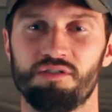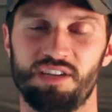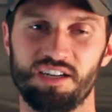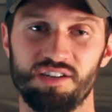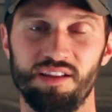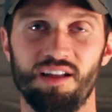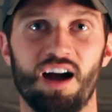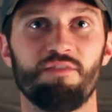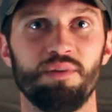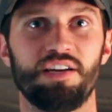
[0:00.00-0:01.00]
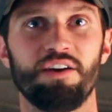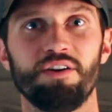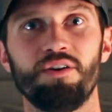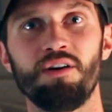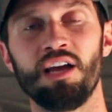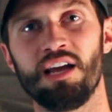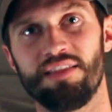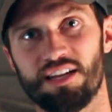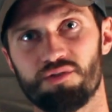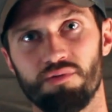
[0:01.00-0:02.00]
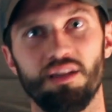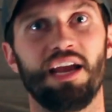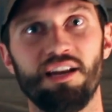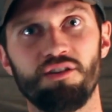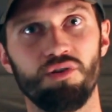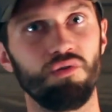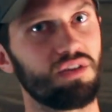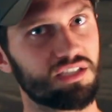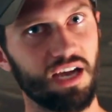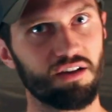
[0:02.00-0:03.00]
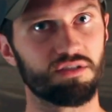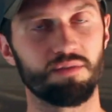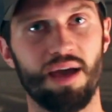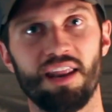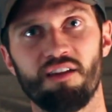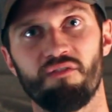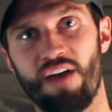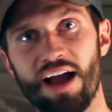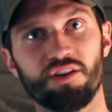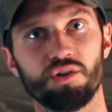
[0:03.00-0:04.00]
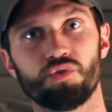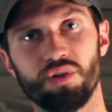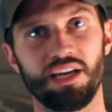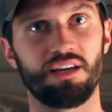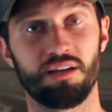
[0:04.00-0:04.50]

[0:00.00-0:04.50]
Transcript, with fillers: There's actually a lot of material that's related to the psychosomatic factors related